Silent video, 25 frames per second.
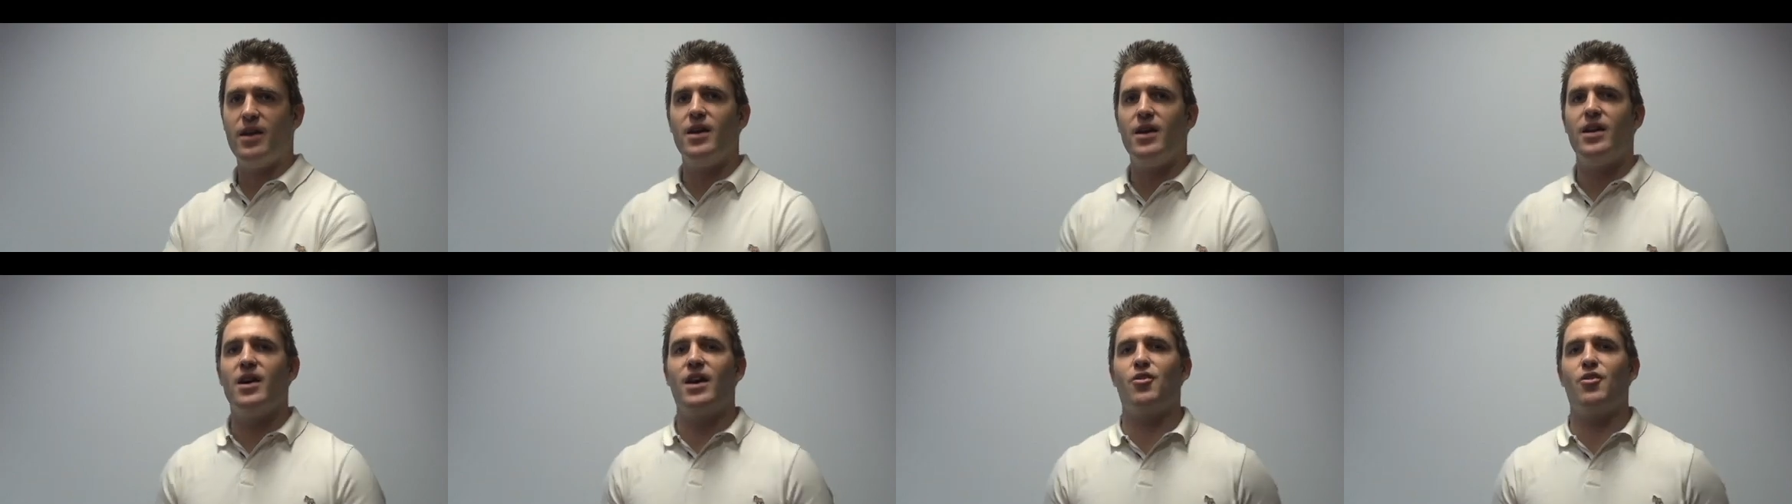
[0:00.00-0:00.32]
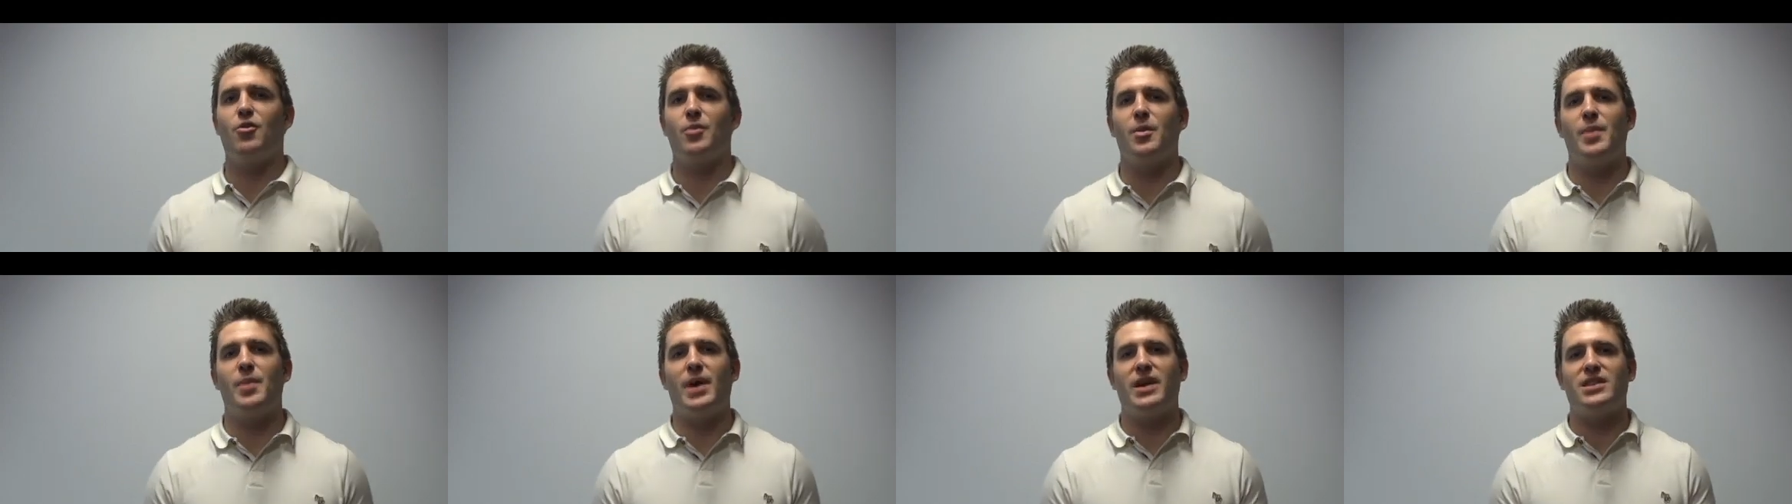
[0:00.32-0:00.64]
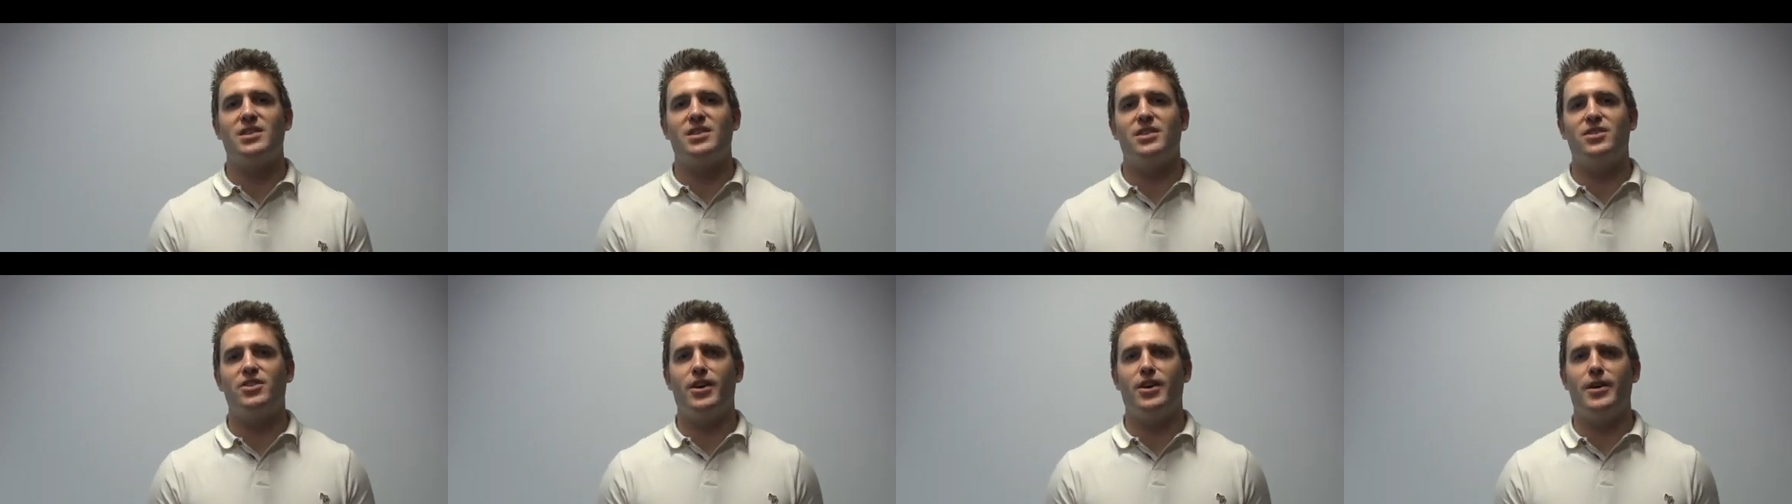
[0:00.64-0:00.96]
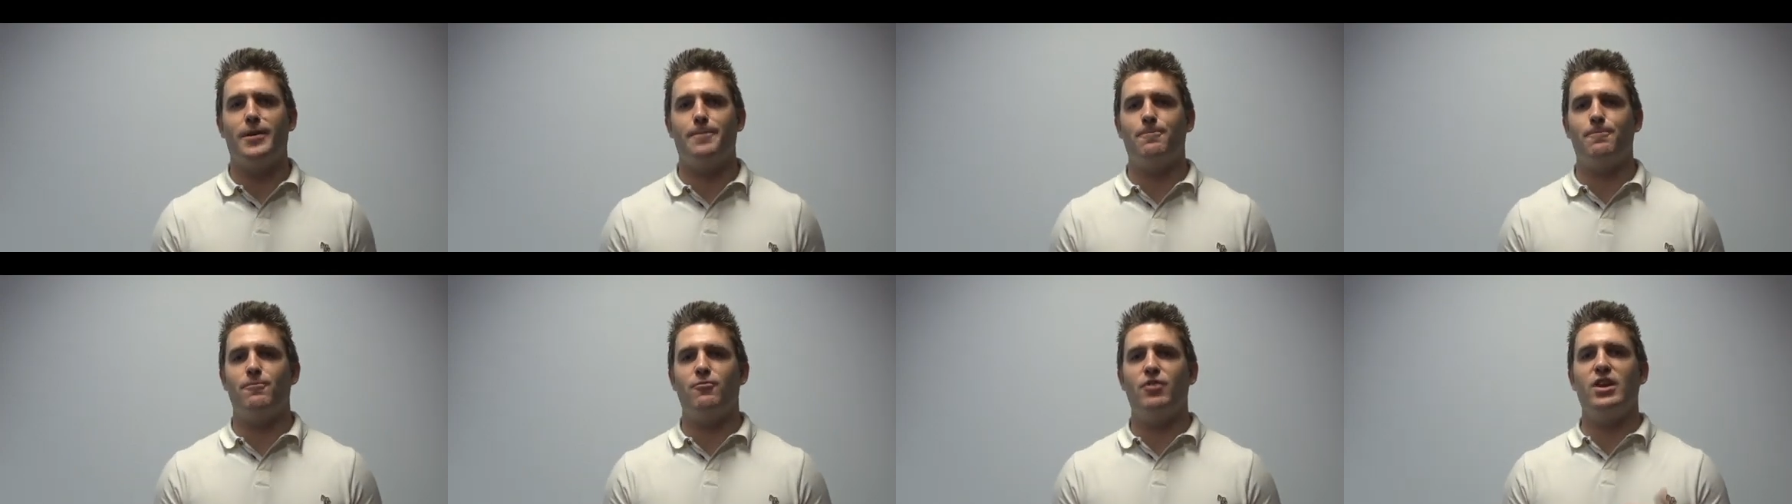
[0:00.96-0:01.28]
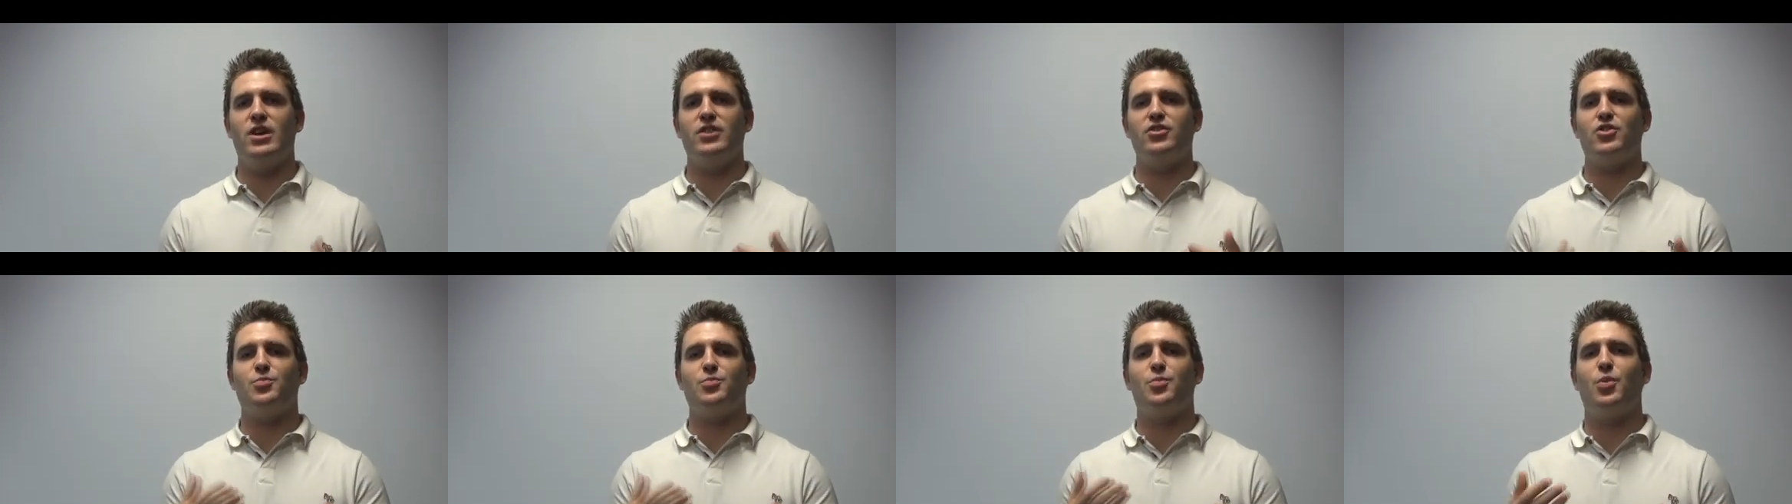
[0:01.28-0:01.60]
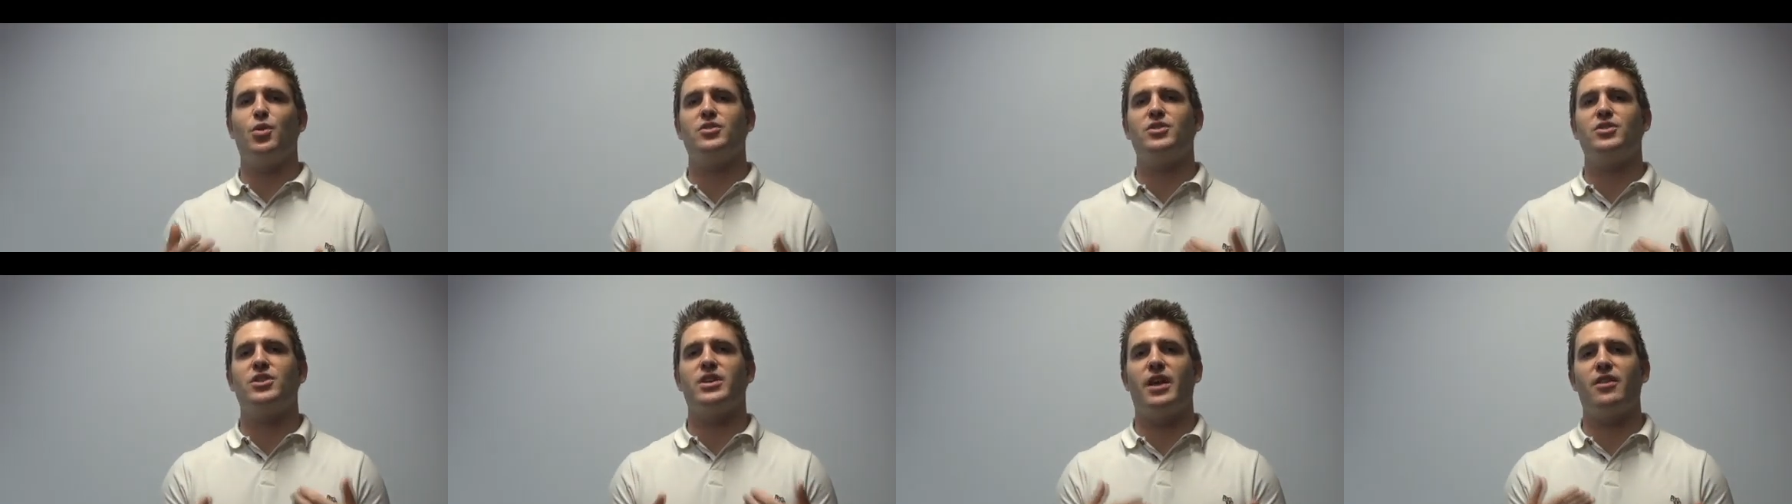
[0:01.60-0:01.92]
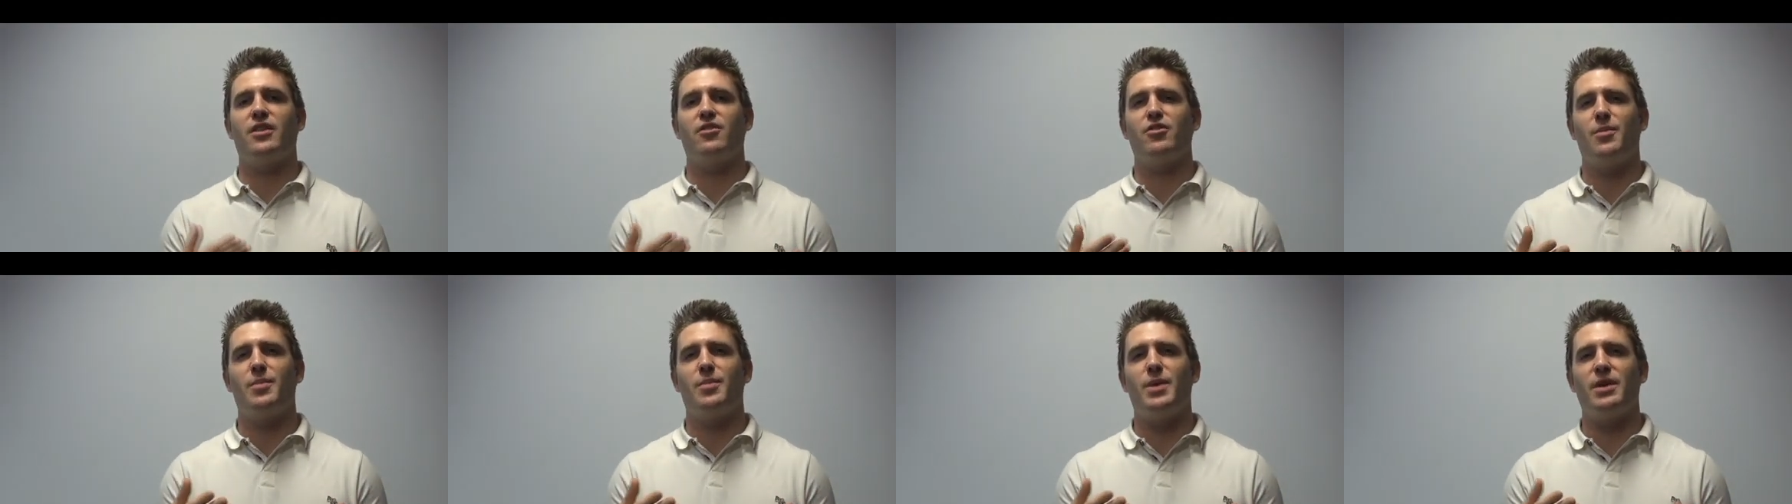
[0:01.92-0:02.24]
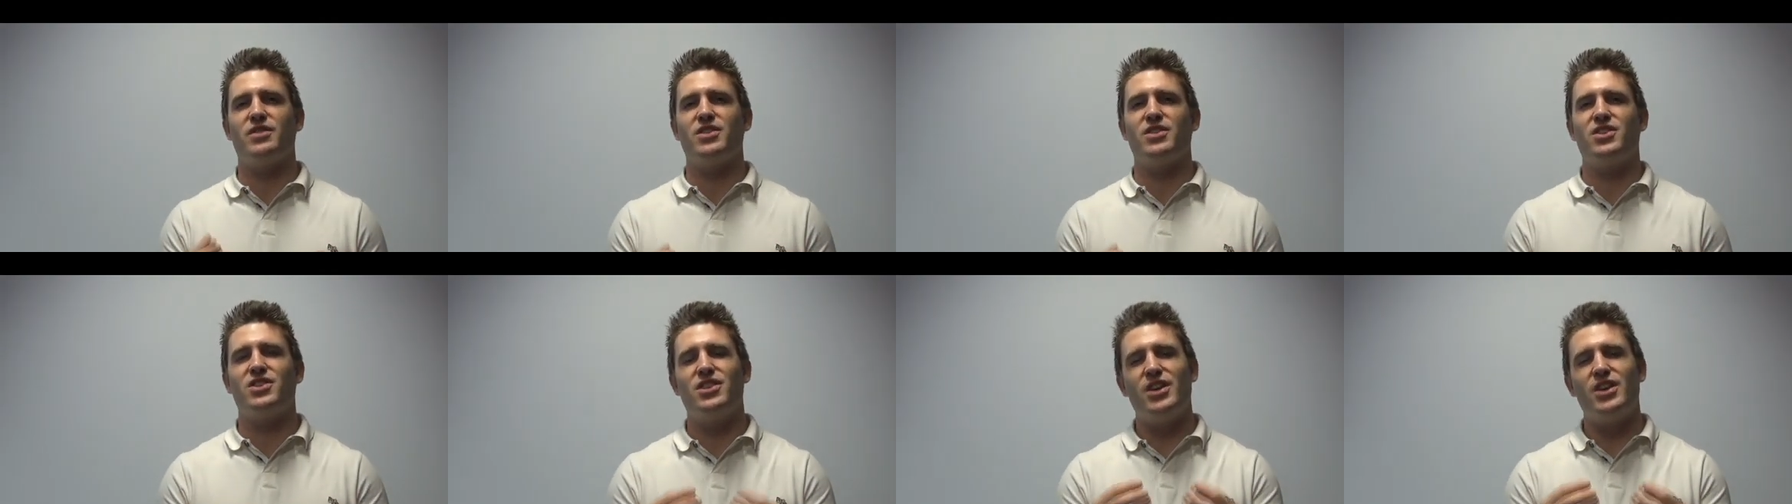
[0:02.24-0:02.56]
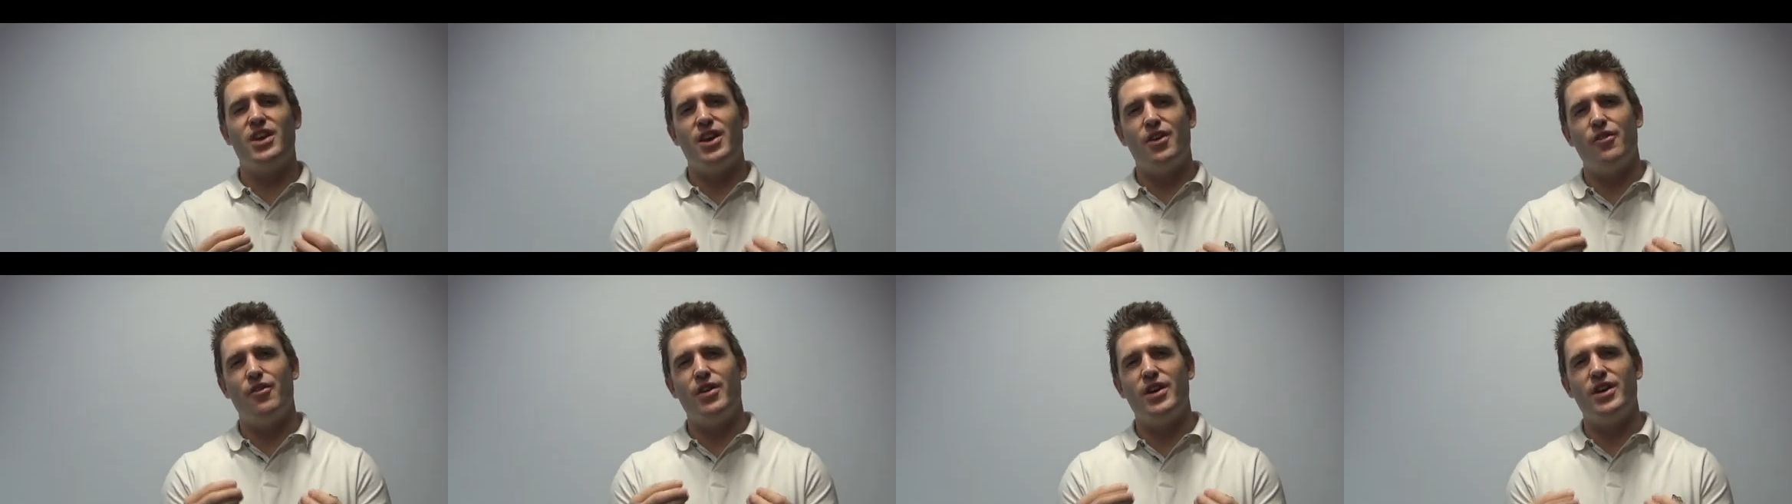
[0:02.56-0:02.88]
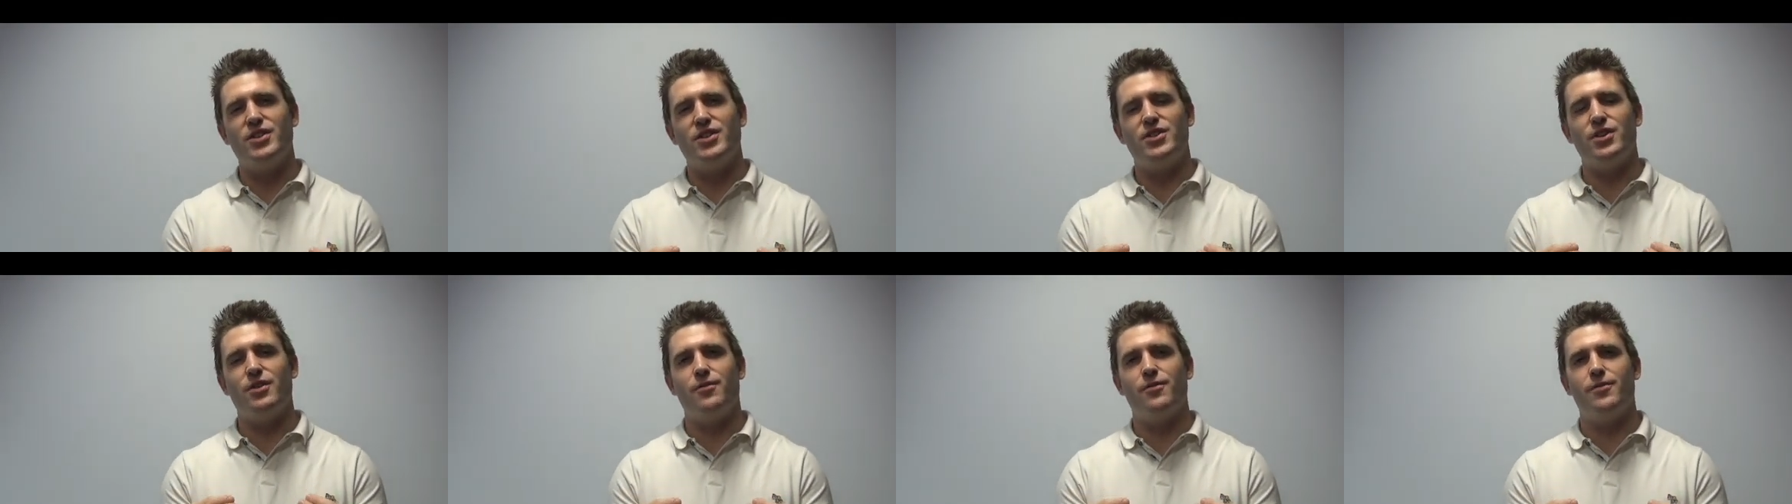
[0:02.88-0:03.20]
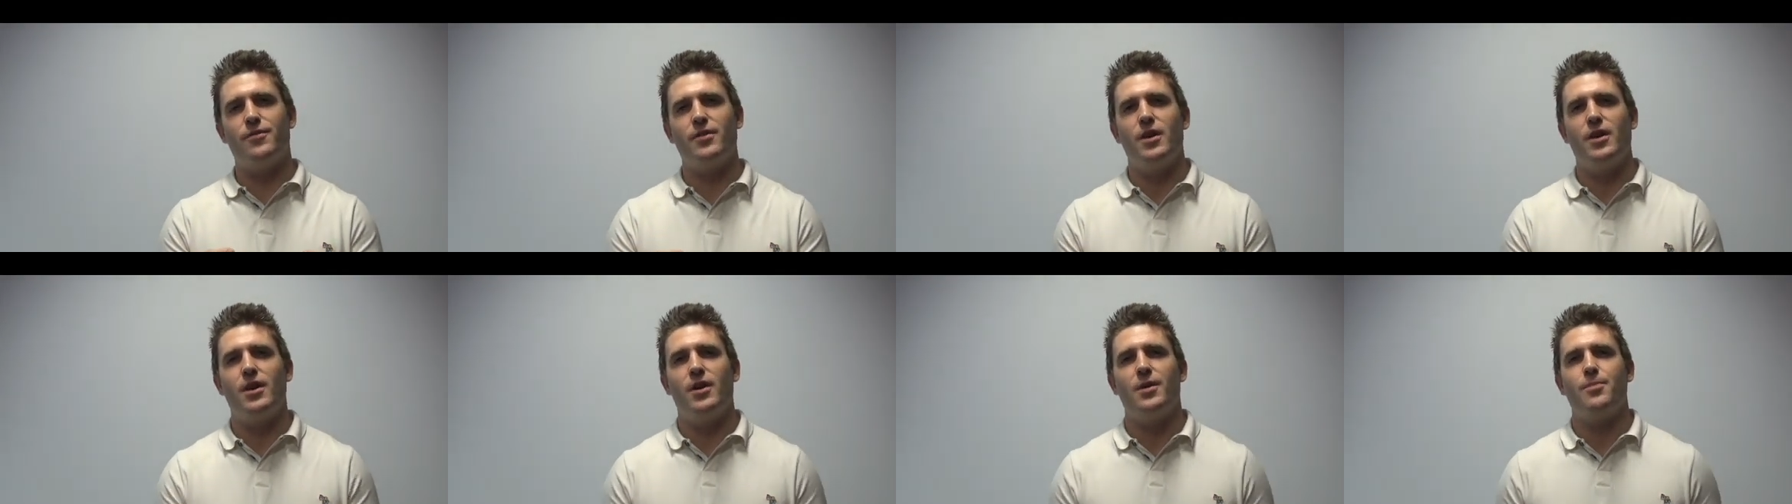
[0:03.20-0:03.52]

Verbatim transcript: I thought it'd be better to really just put together a bit of a series of,